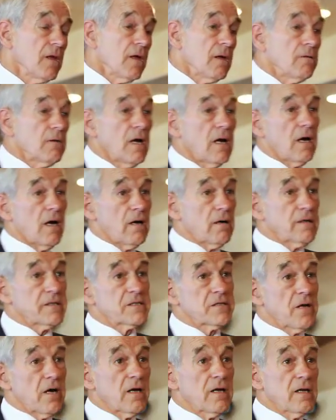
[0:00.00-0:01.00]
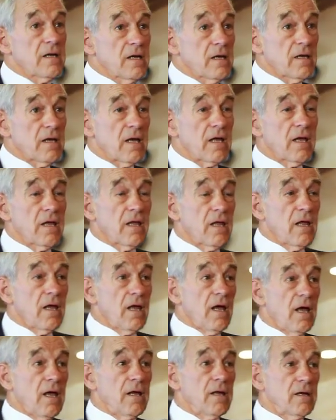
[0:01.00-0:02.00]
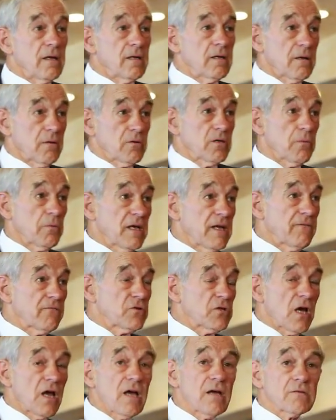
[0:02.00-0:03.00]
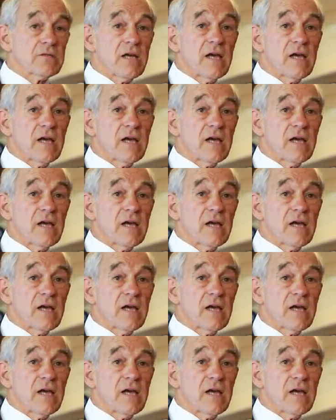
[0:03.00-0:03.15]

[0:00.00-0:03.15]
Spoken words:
Well, it's not easy to give jobs.